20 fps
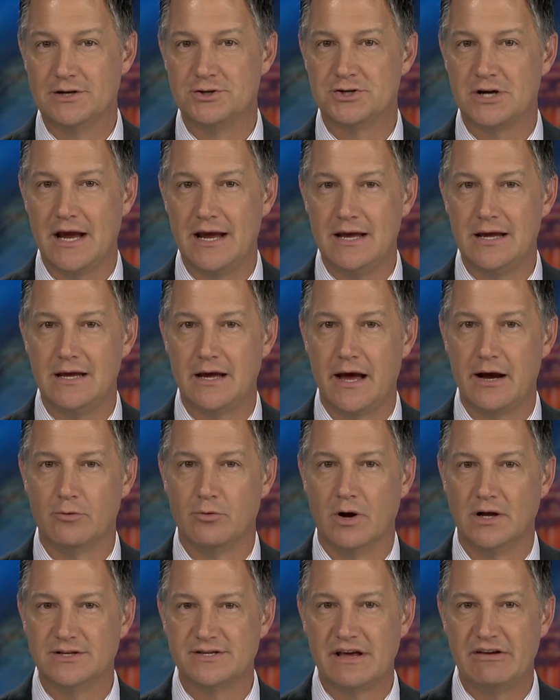JEA
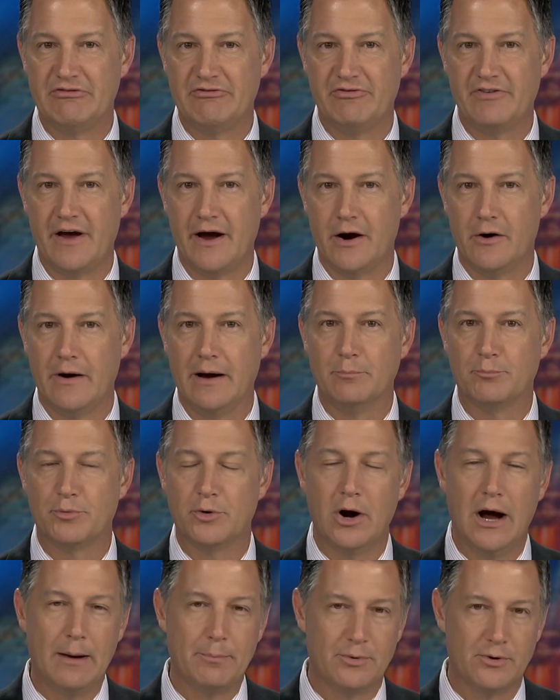runs a fair and
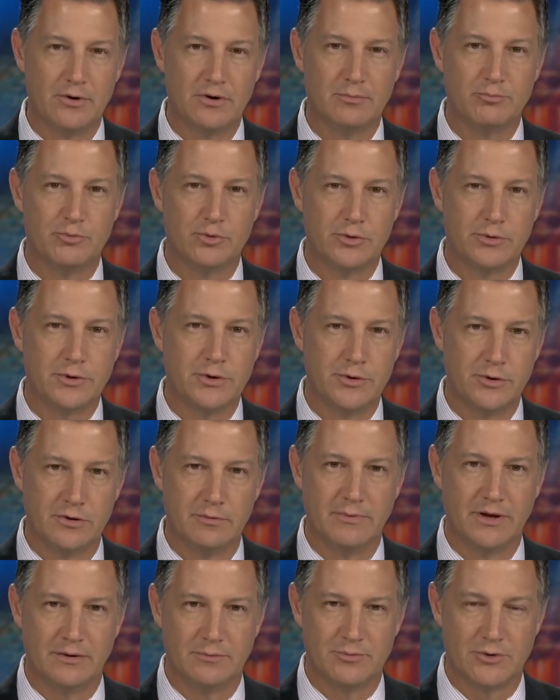proper
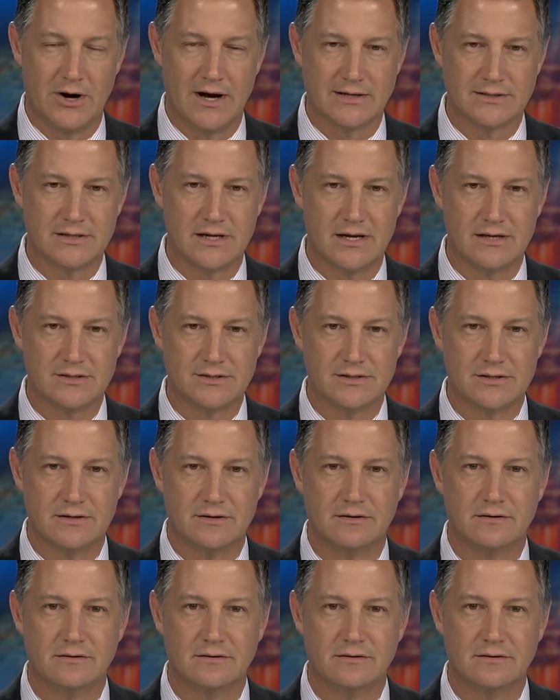procurement process.